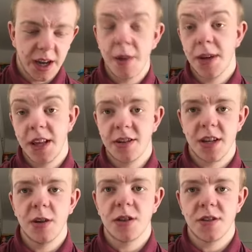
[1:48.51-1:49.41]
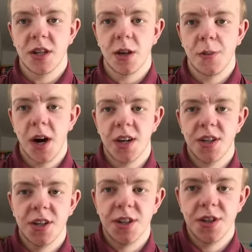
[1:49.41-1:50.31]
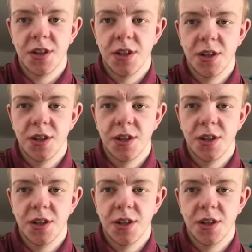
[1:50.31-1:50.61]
I mean, there's loads of two-parters.